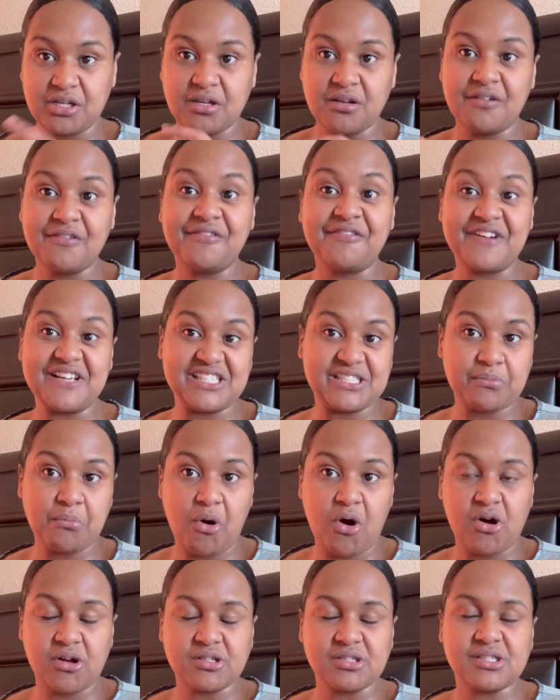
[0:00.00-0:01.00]
face
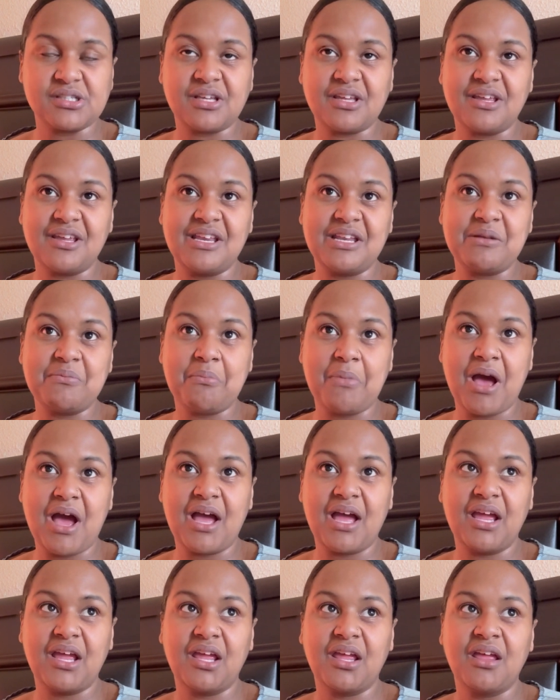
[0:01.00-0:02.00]
mask in
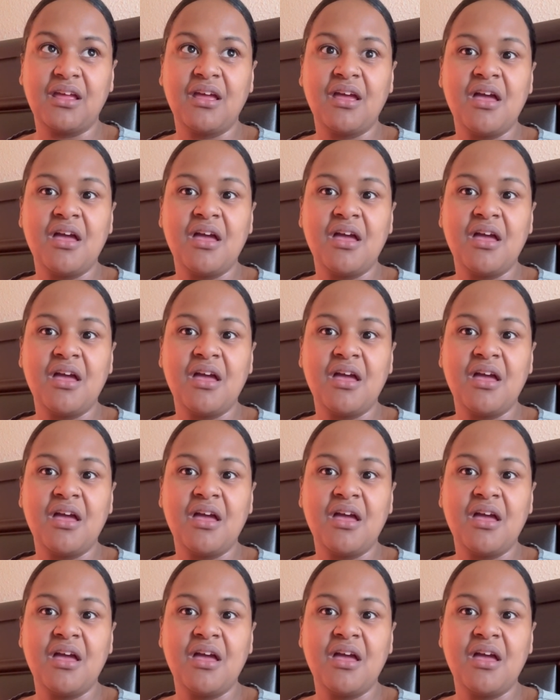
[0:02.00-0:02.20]
my